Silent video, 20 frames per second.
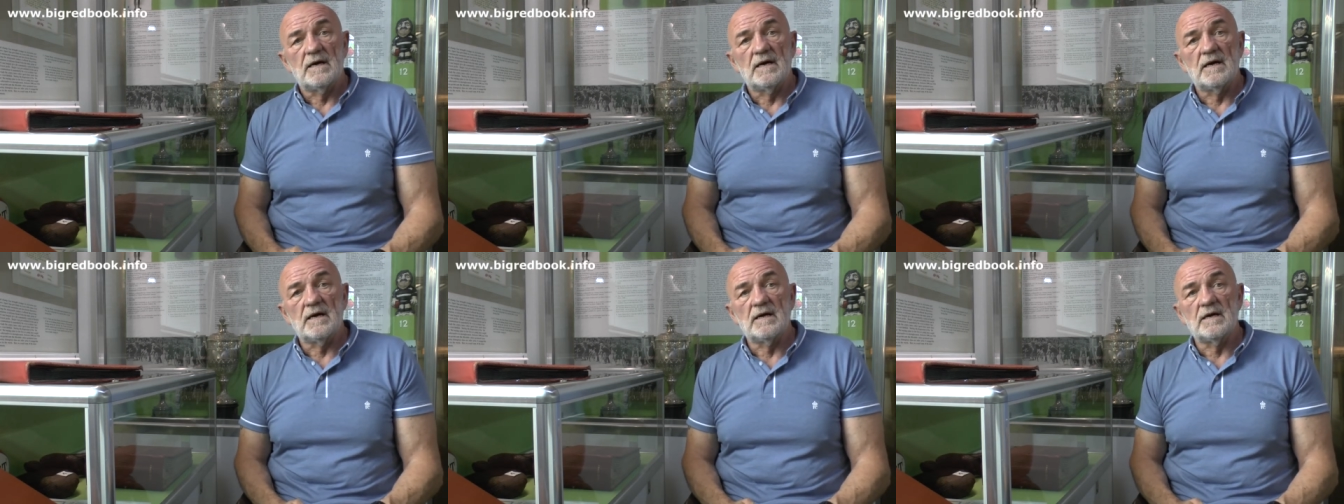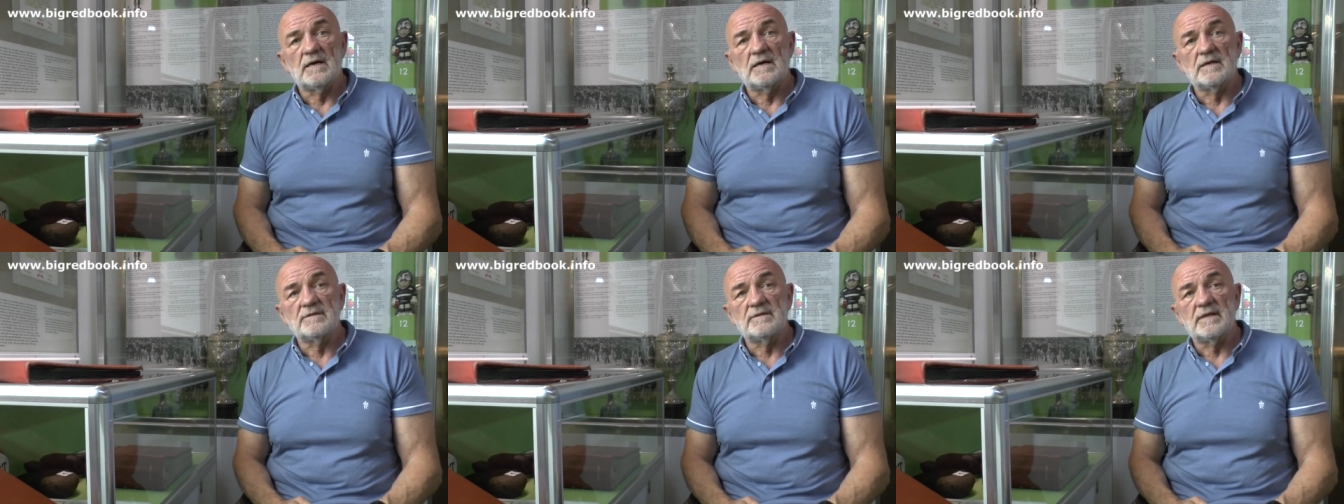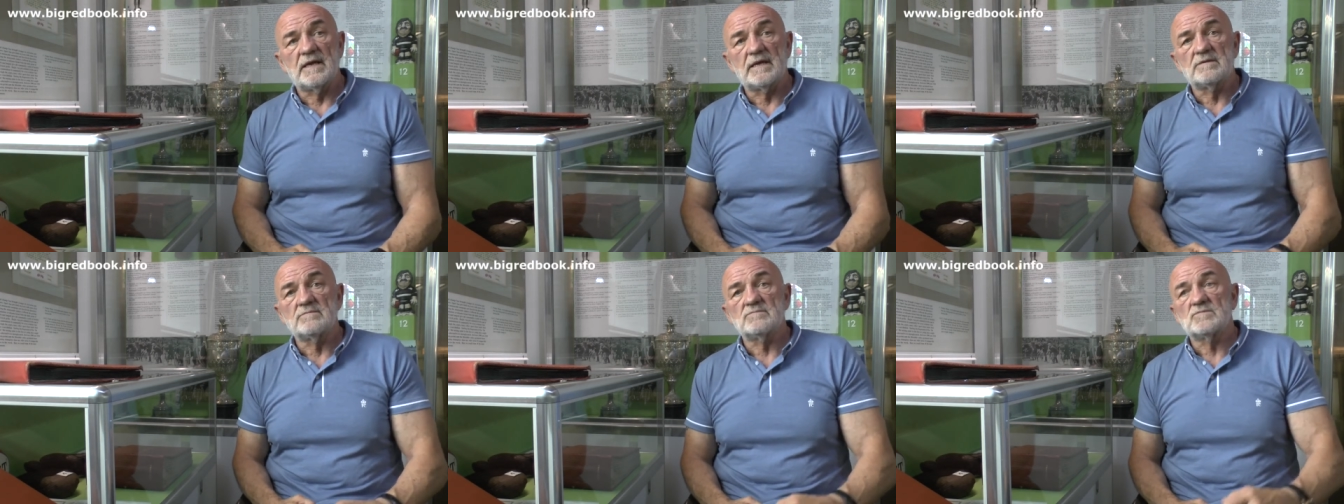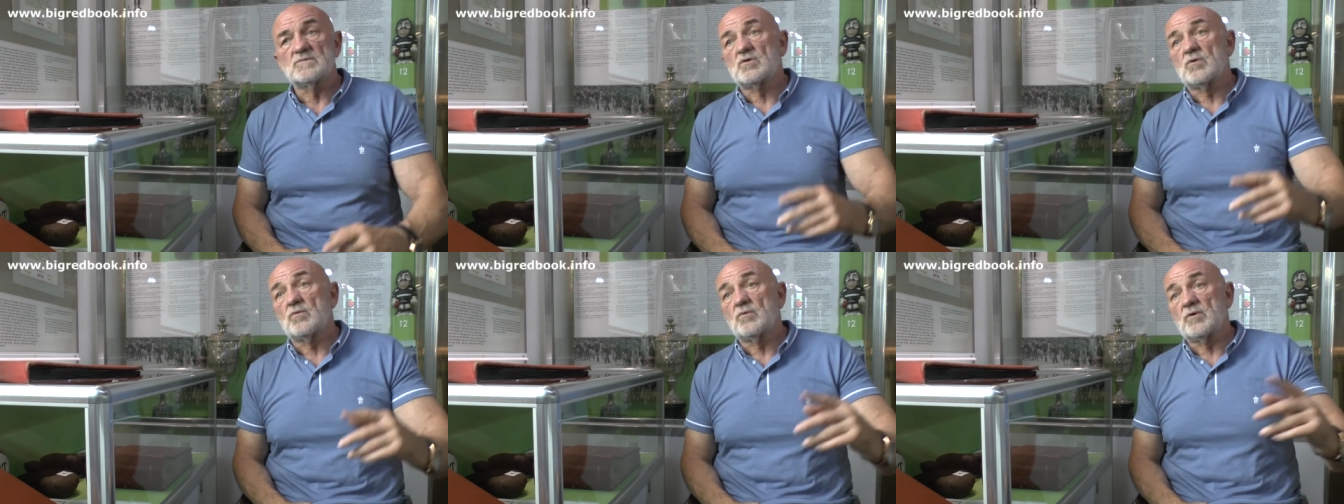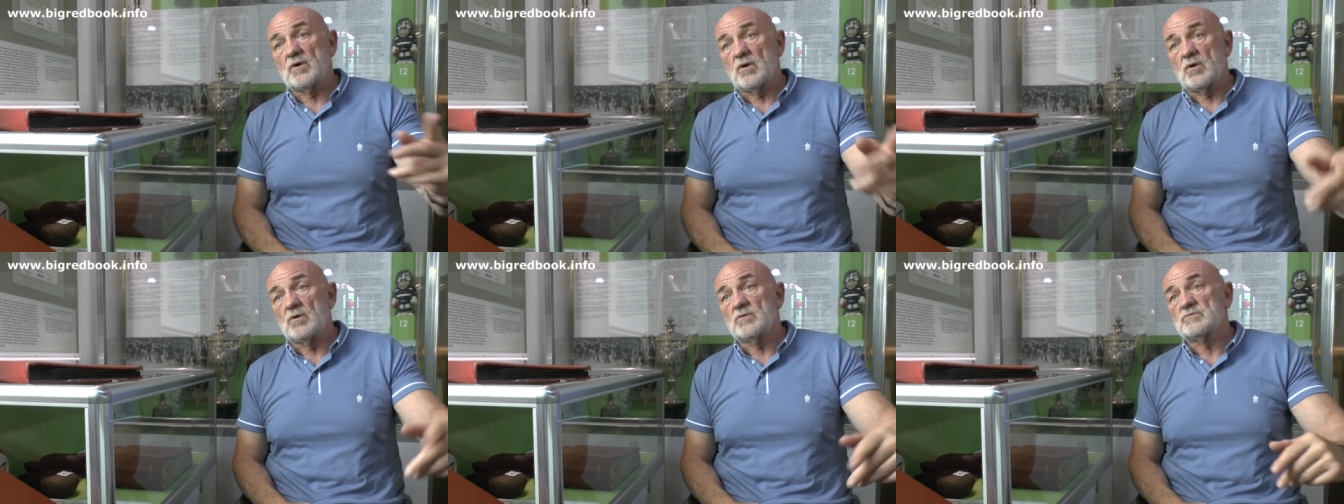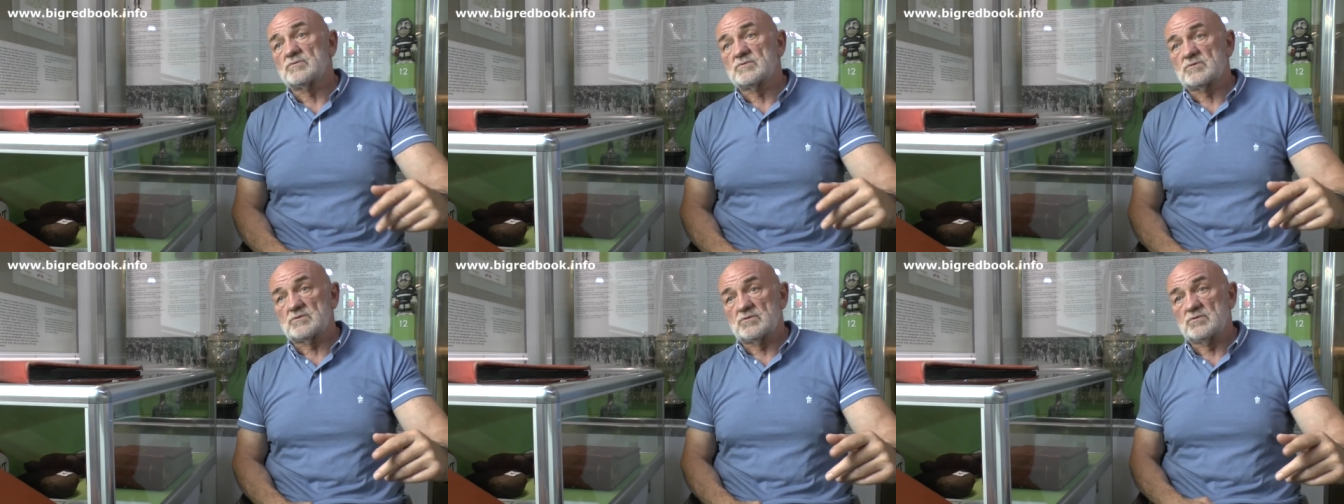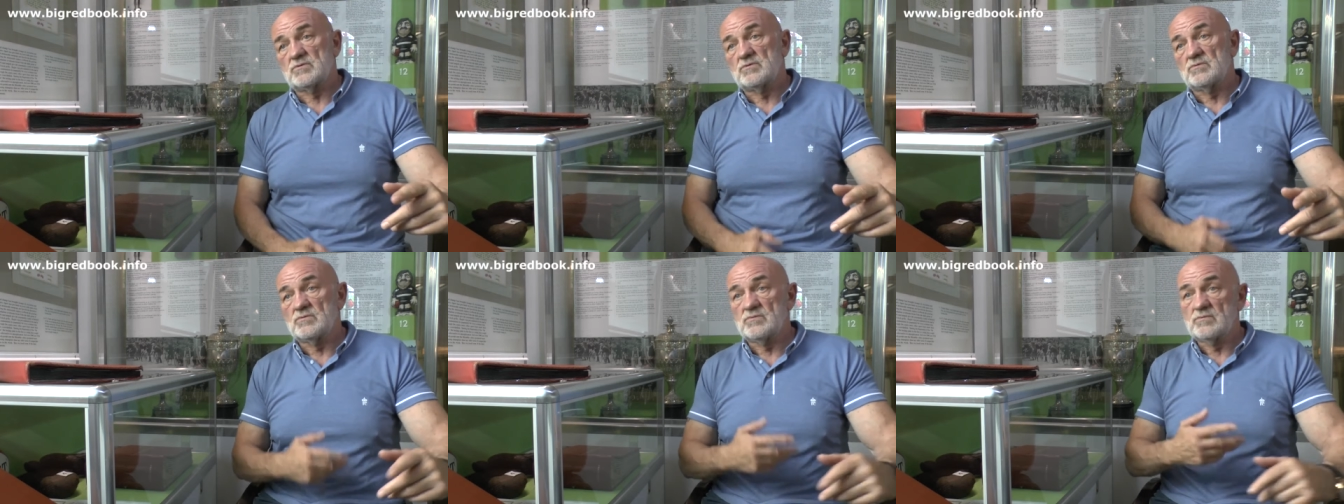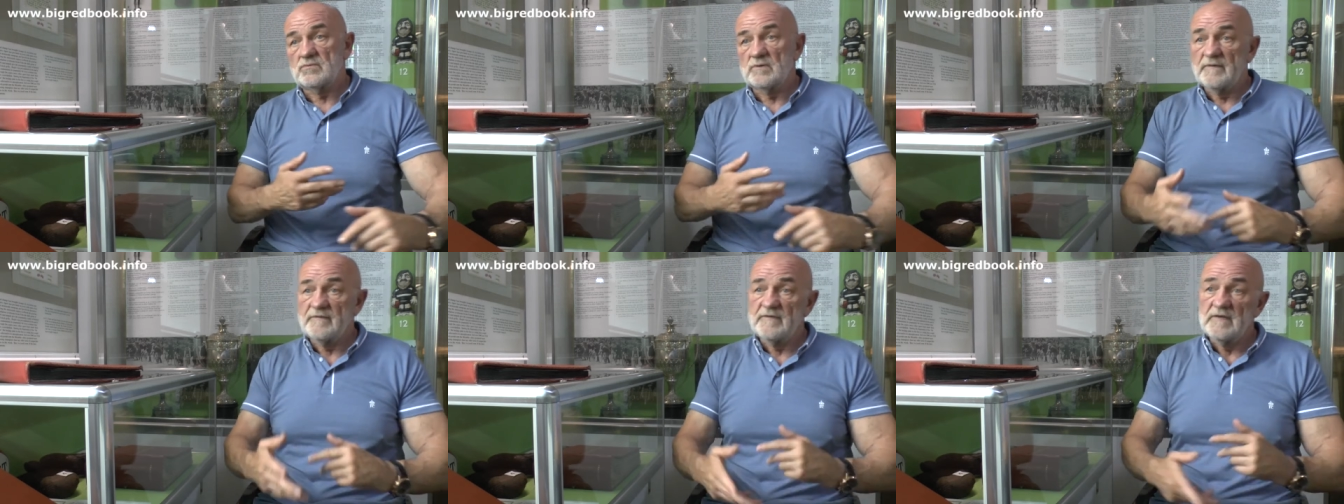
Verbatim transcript: and then going on to,